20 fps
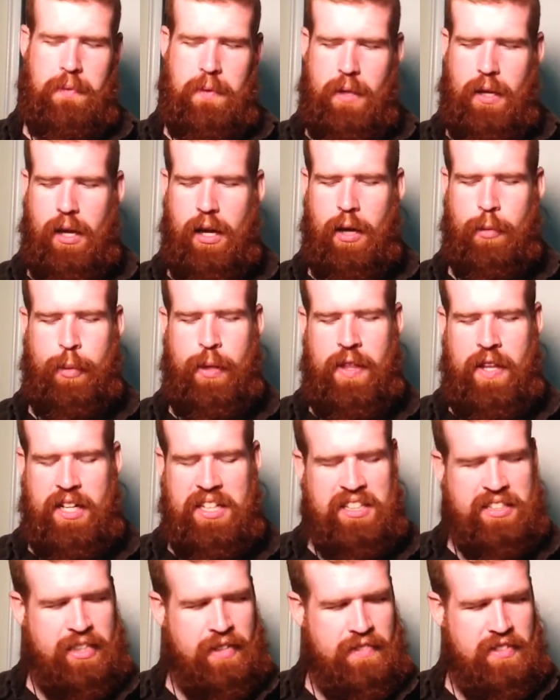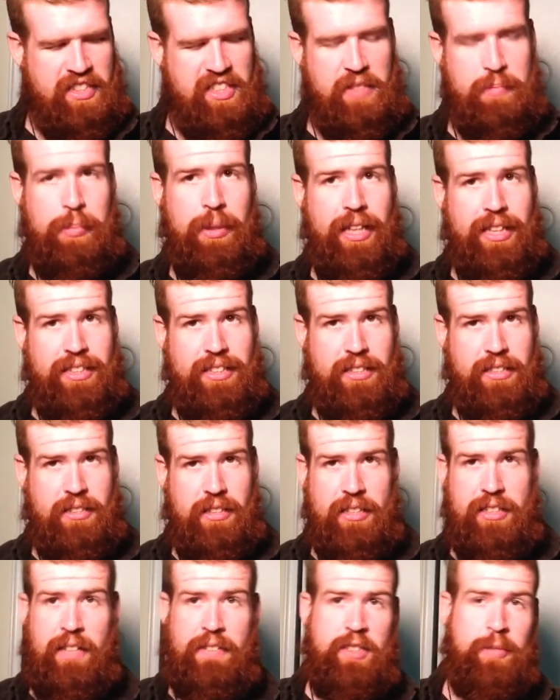And then it doesn't have the splits,
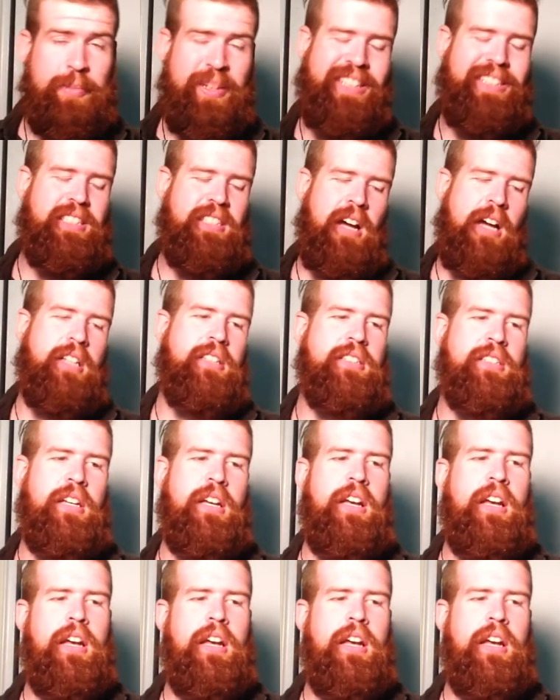doesn't have split sides.